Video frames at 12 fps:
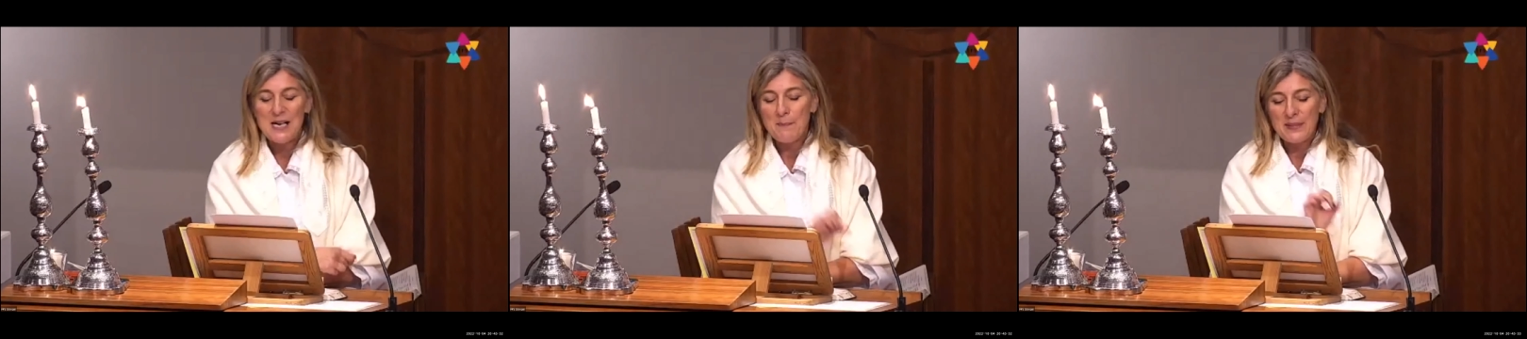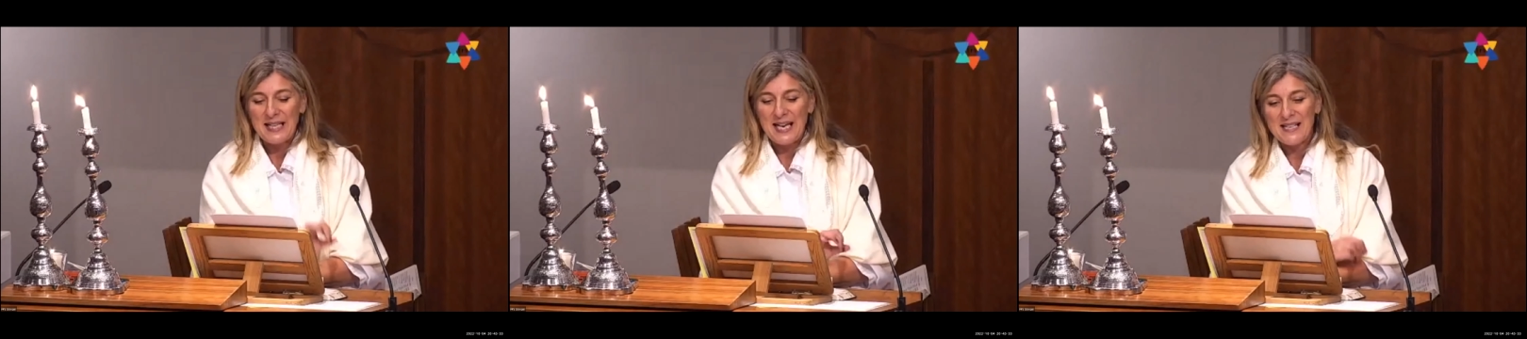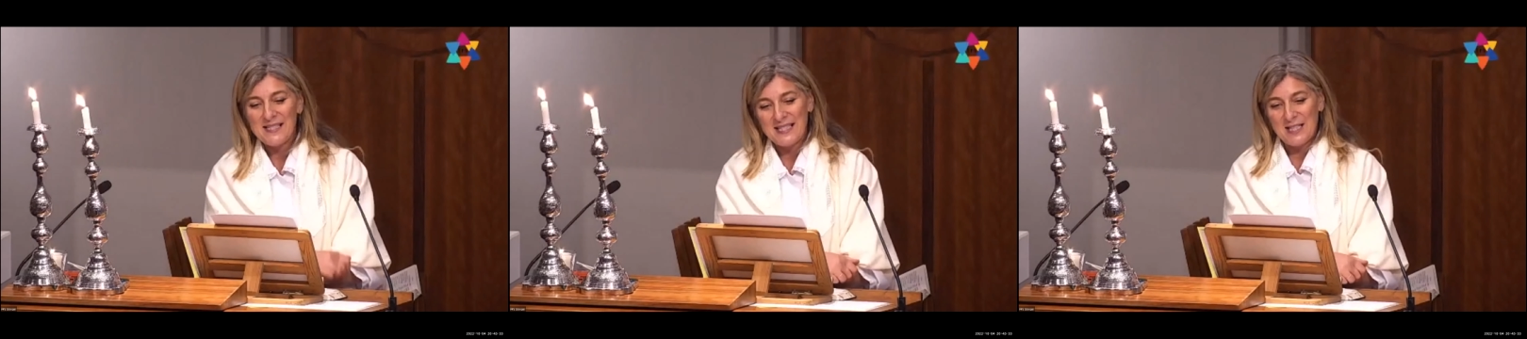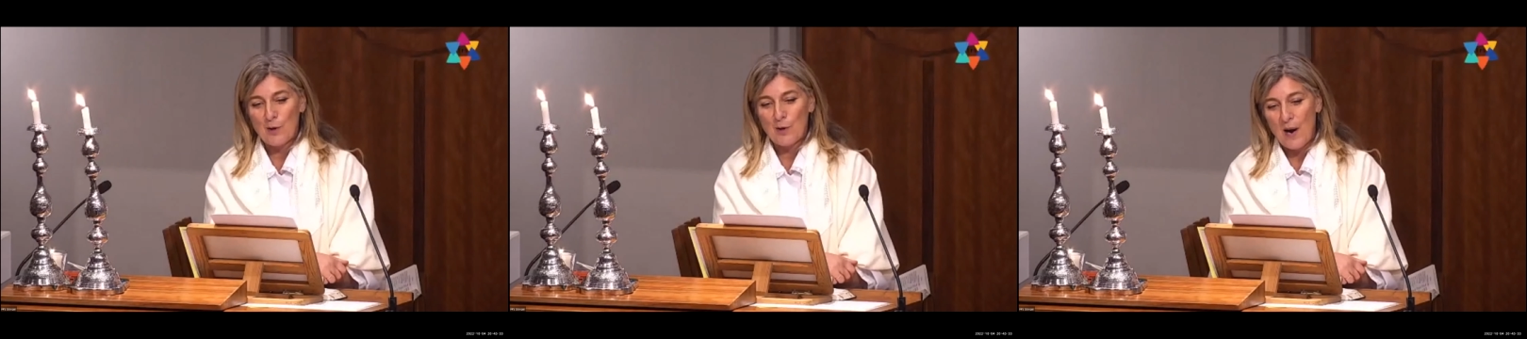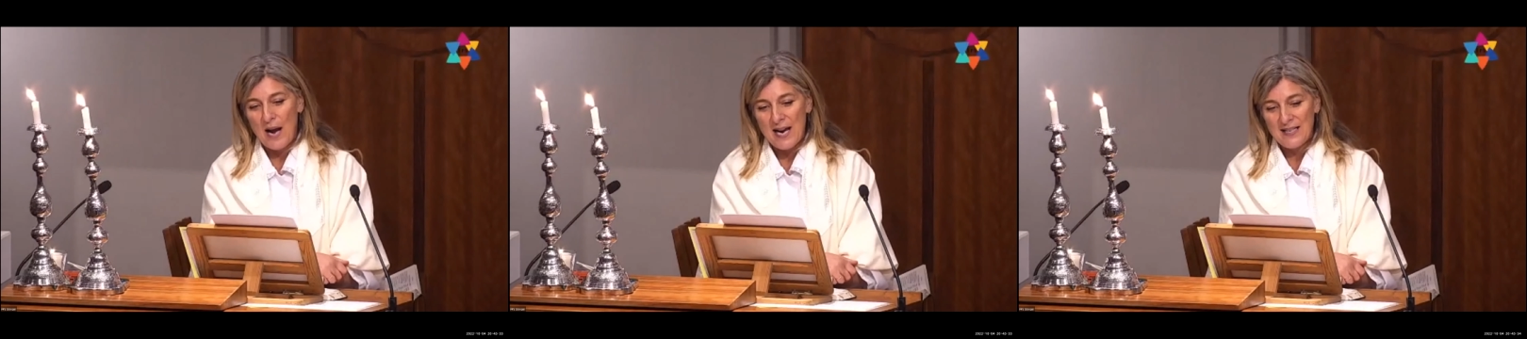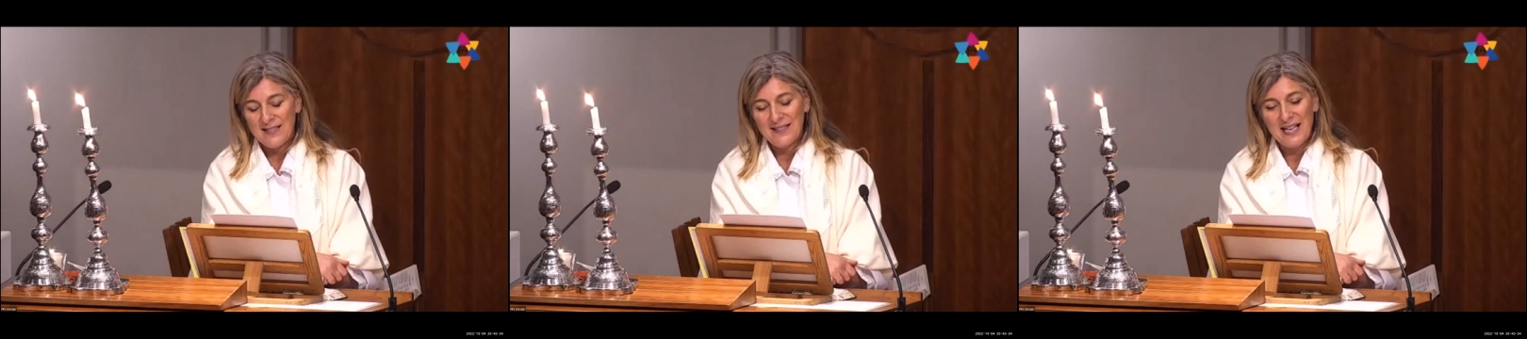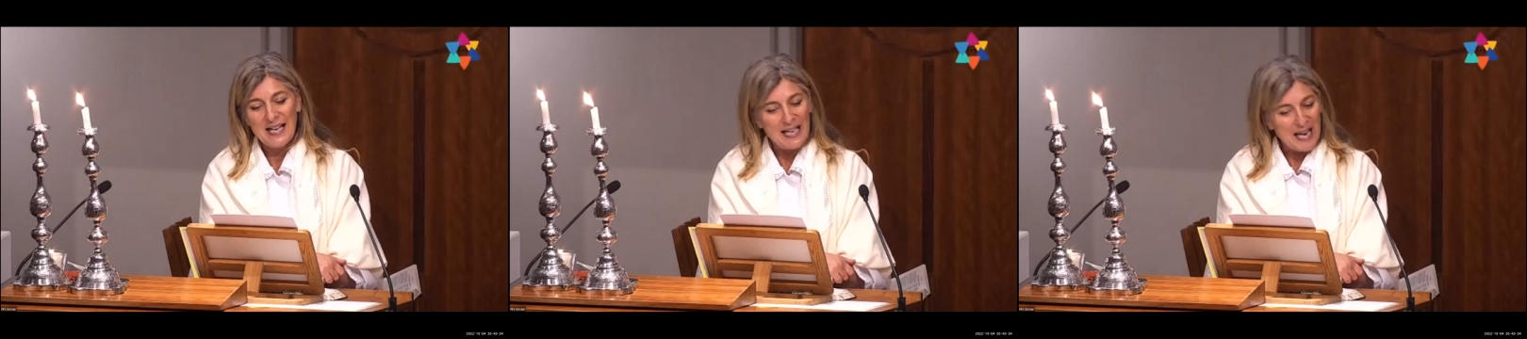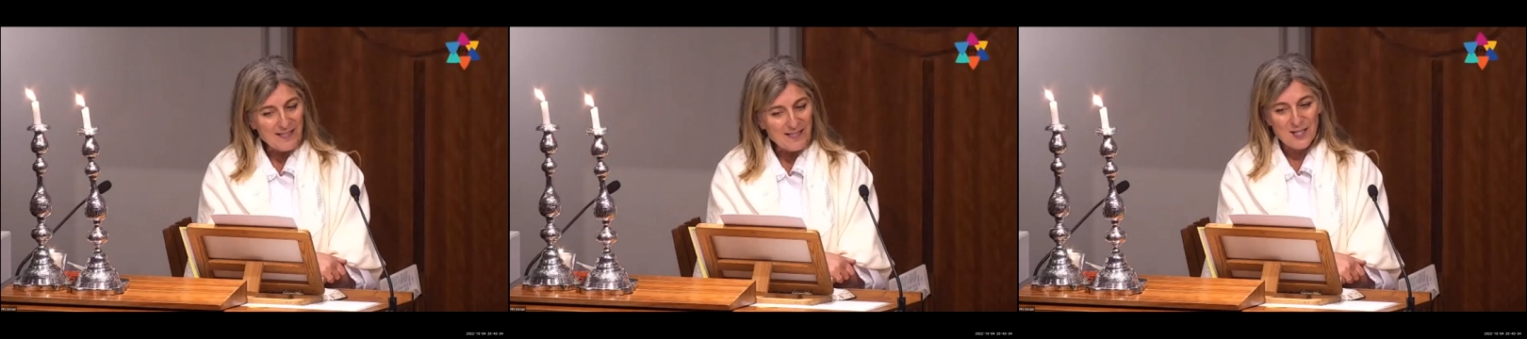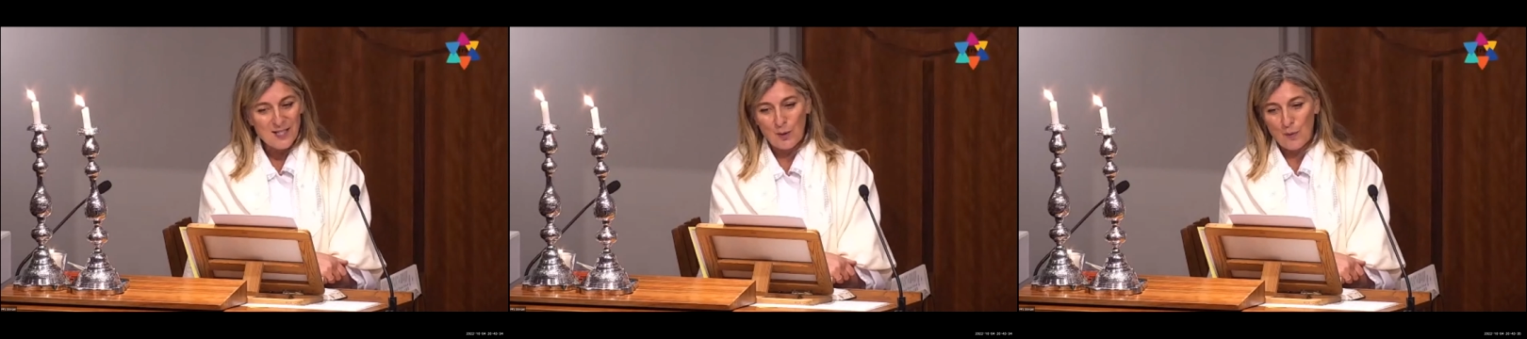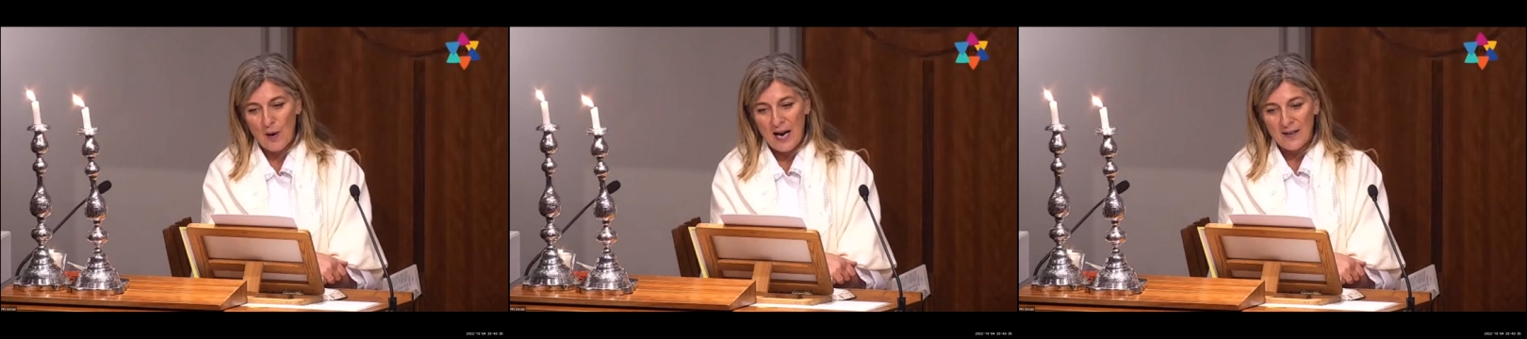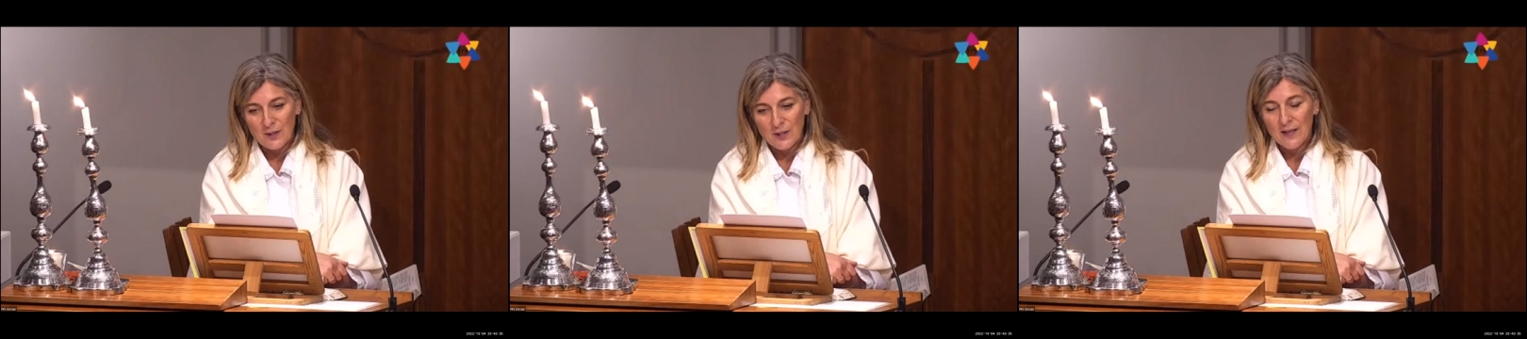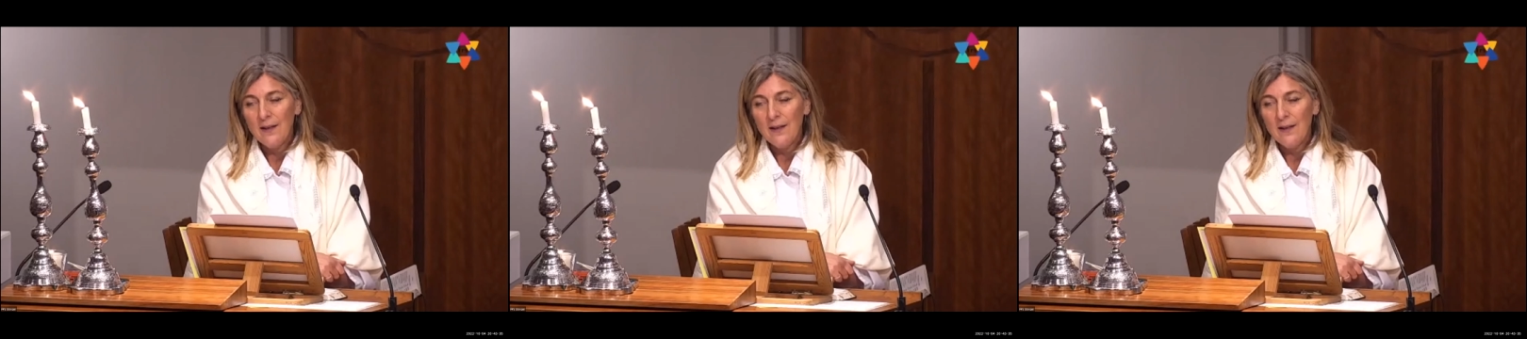but against the grain, against the crowd.